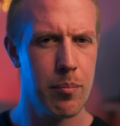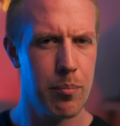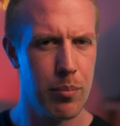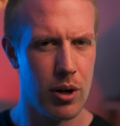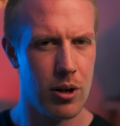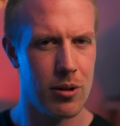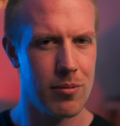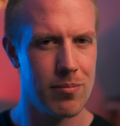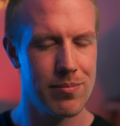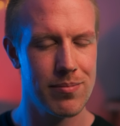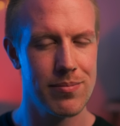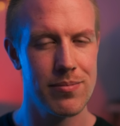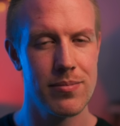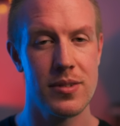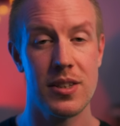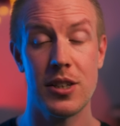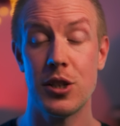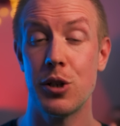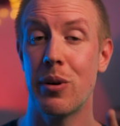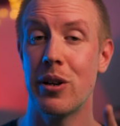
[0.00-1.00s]
But
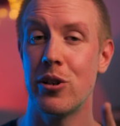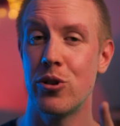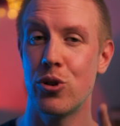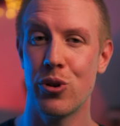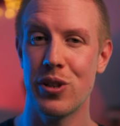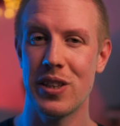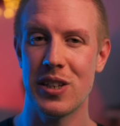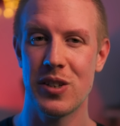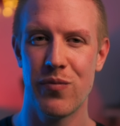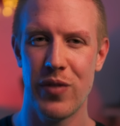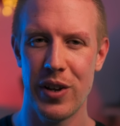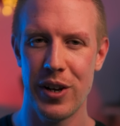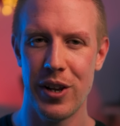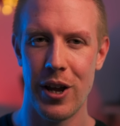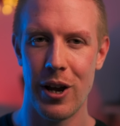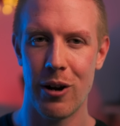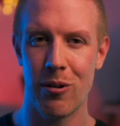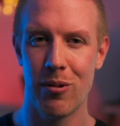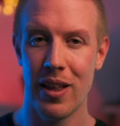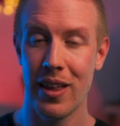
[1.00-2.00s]
did you enjoy this
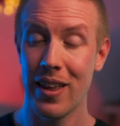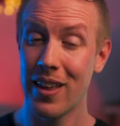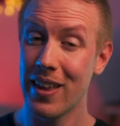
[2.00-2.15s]
video?